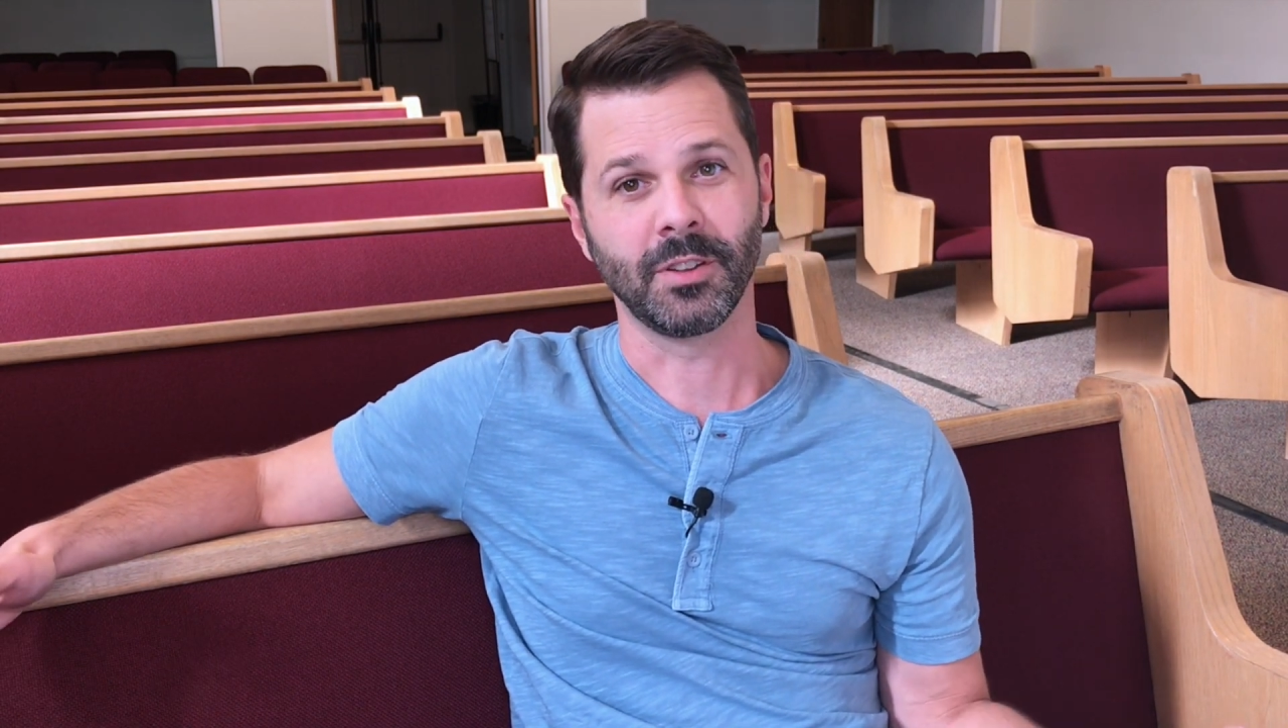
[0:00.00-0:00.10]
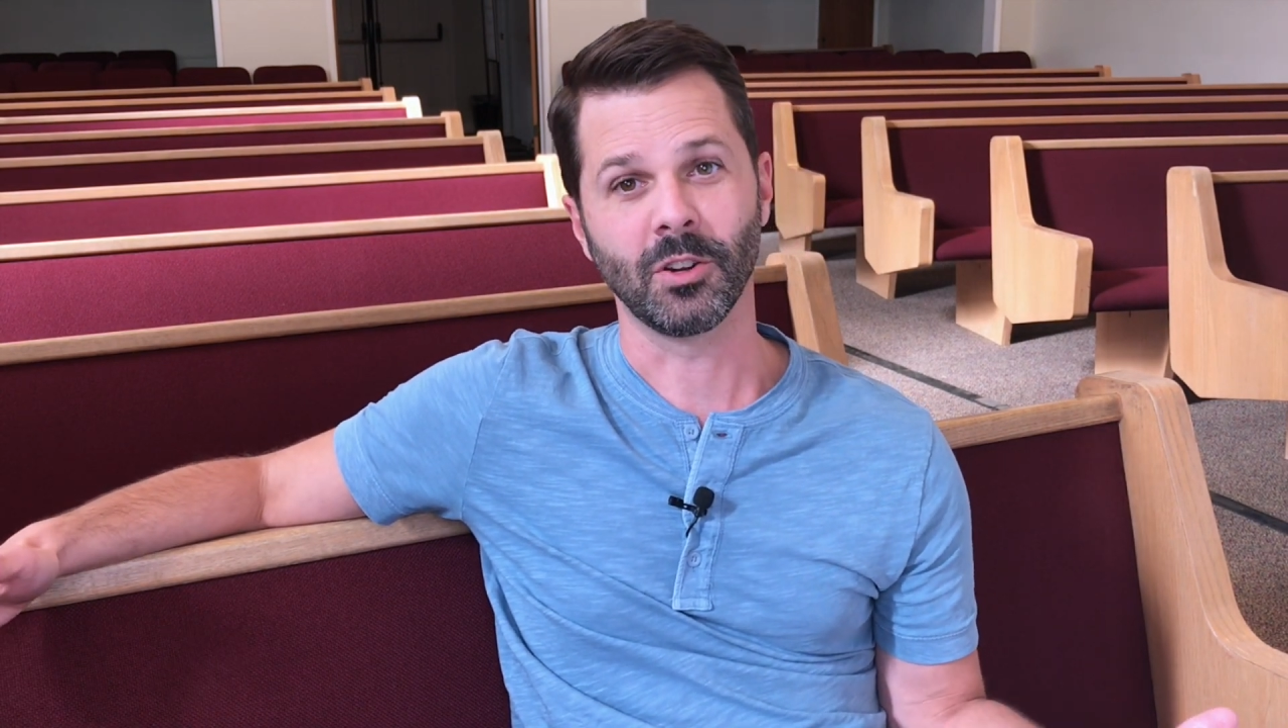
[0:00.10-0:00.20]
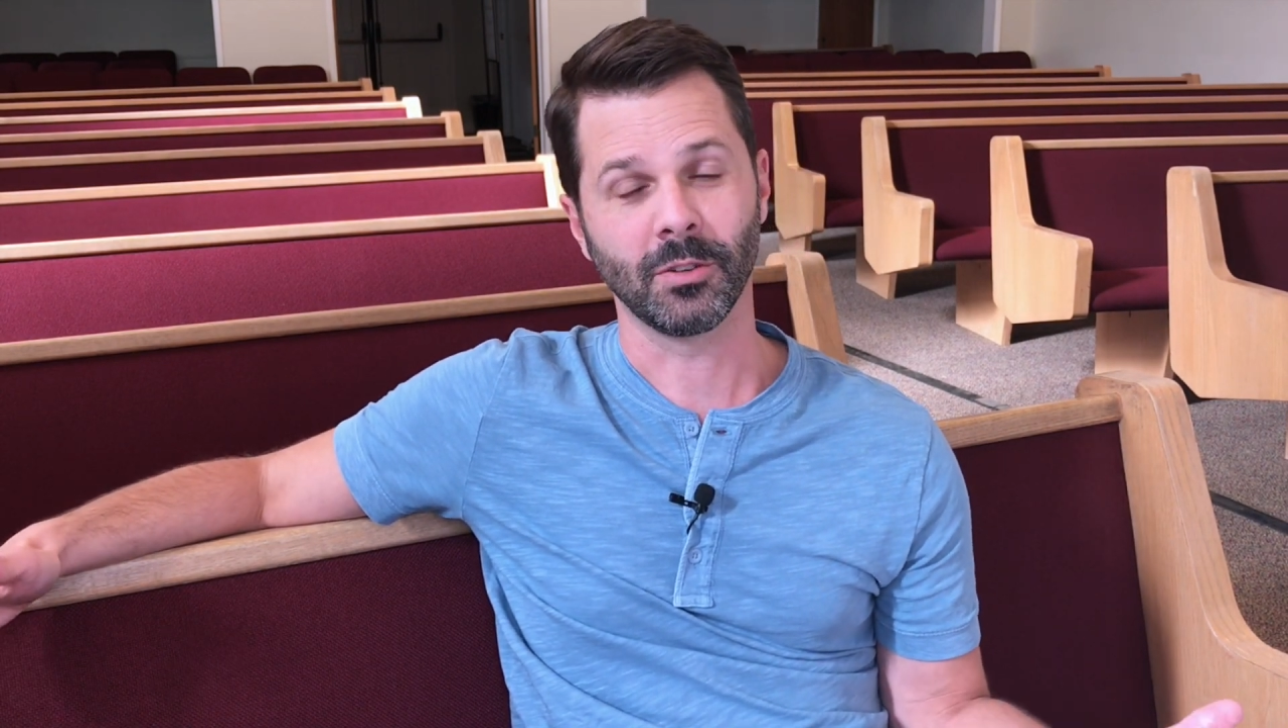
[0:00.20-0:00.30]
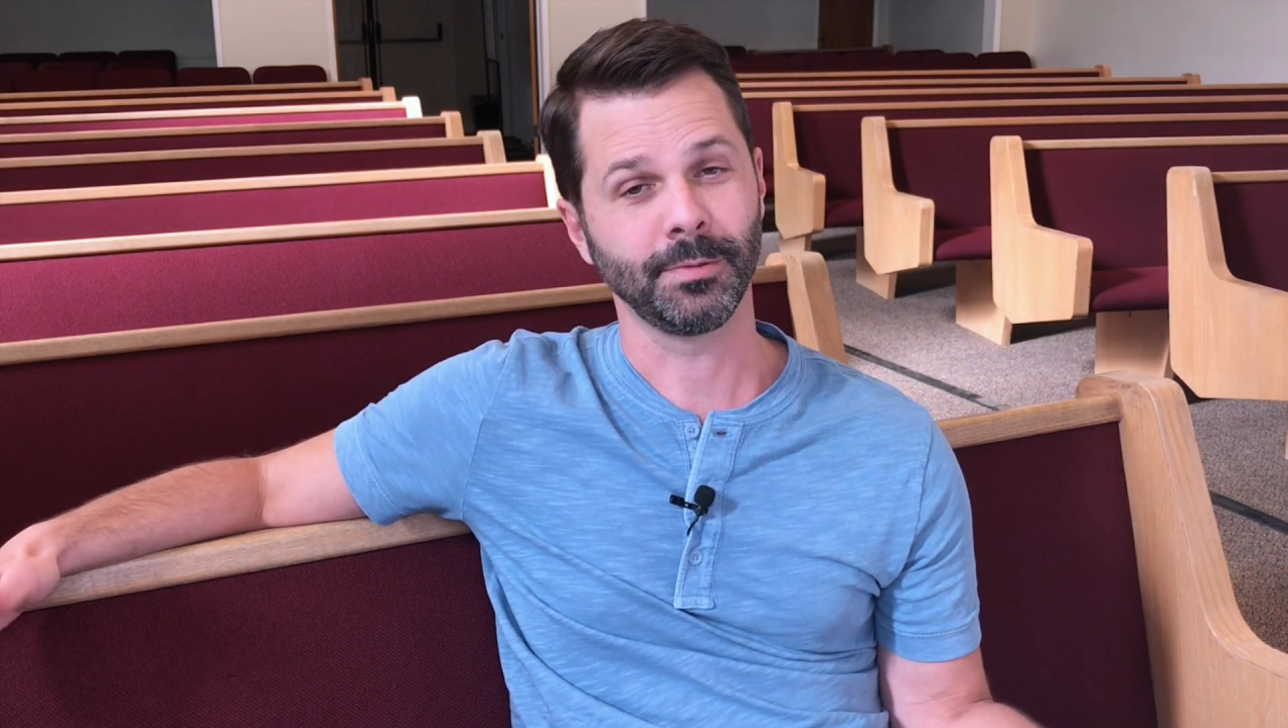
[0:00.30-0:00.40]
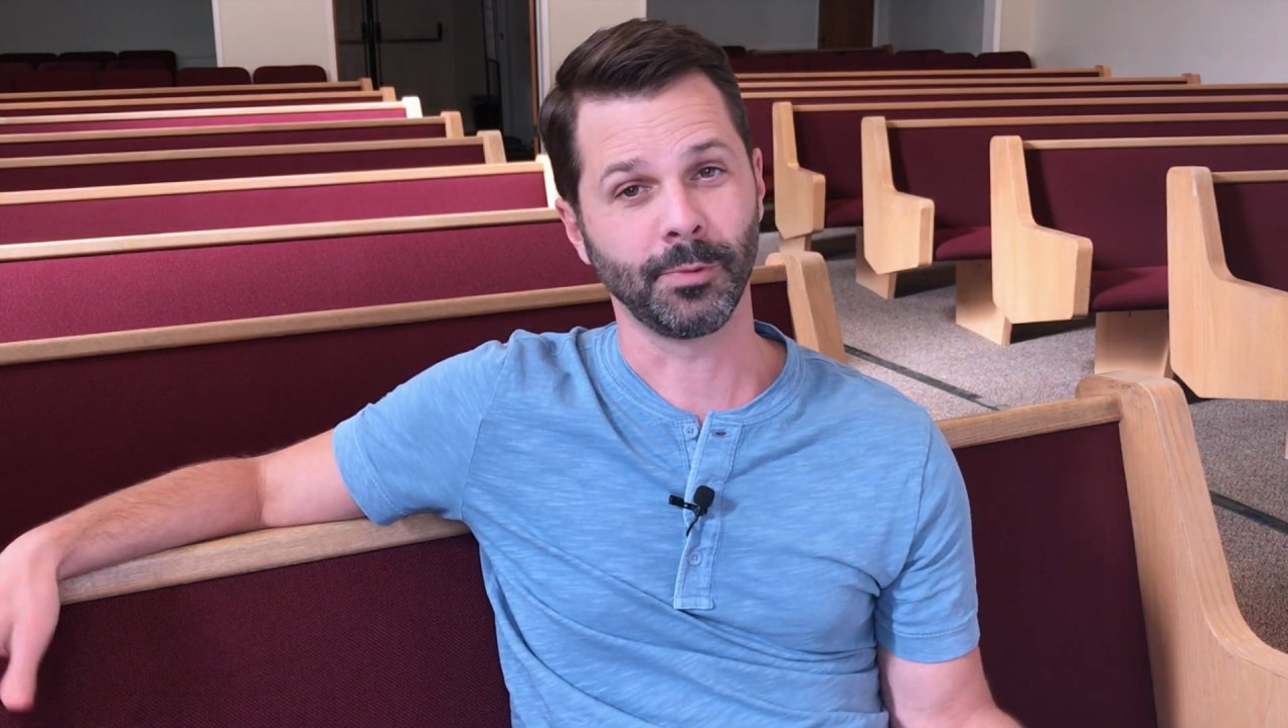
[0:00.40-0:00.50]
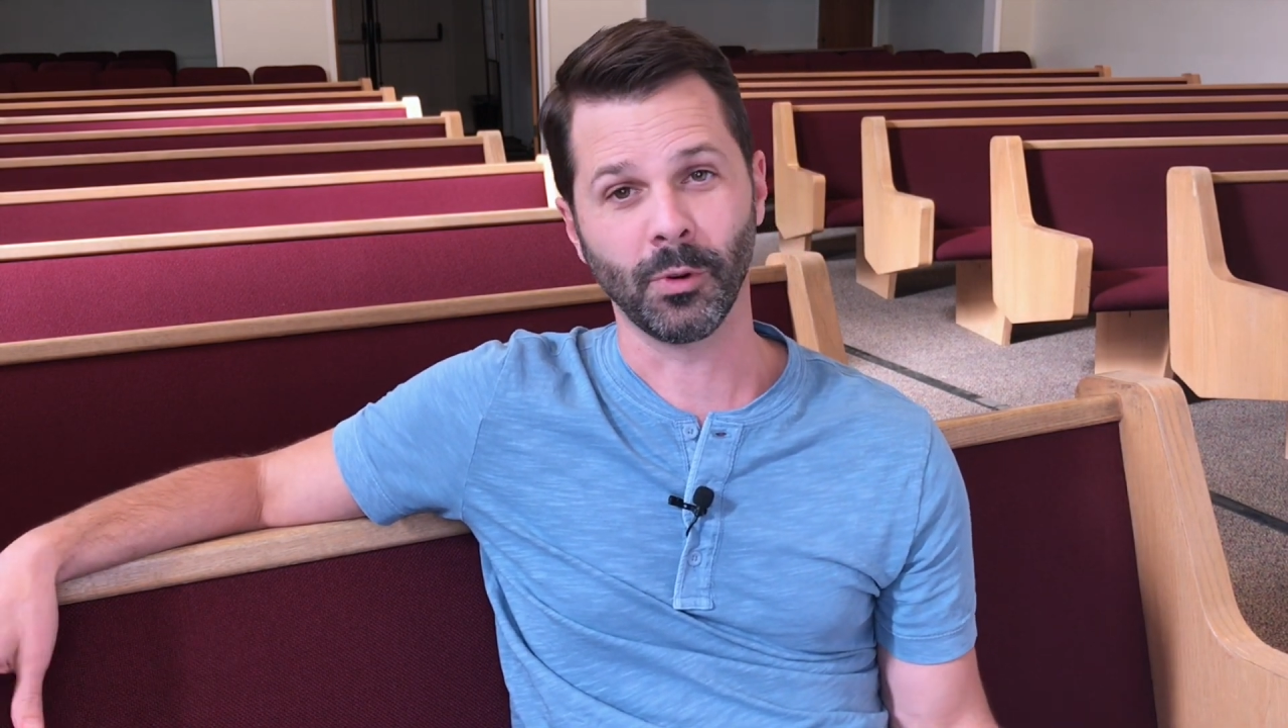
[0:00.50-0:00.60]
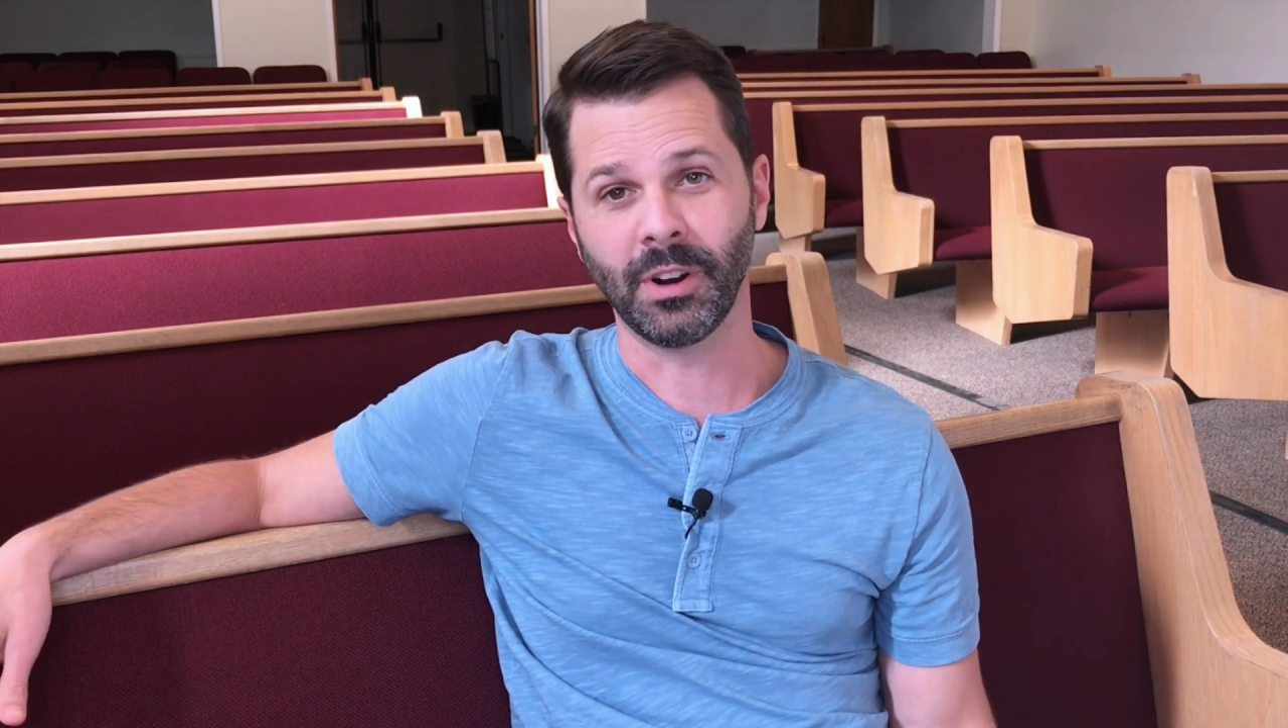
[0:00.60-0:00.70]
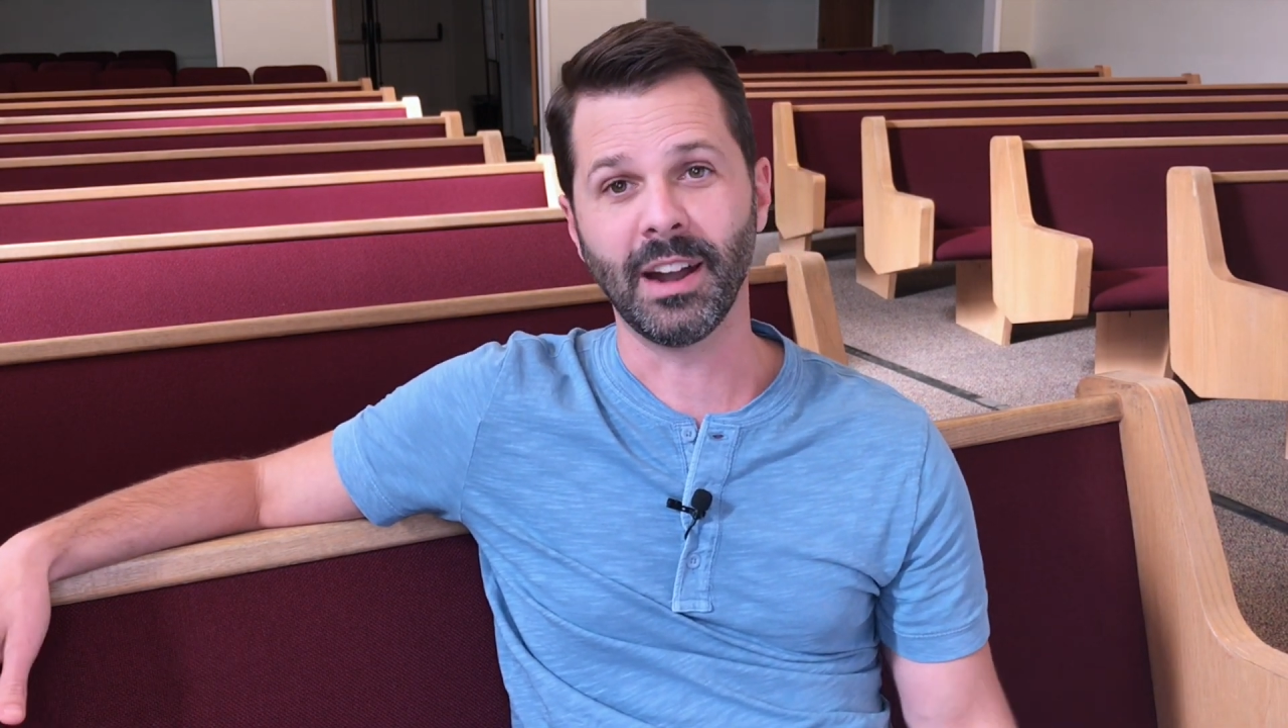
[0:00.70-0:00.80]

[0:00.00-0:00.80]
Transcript: year for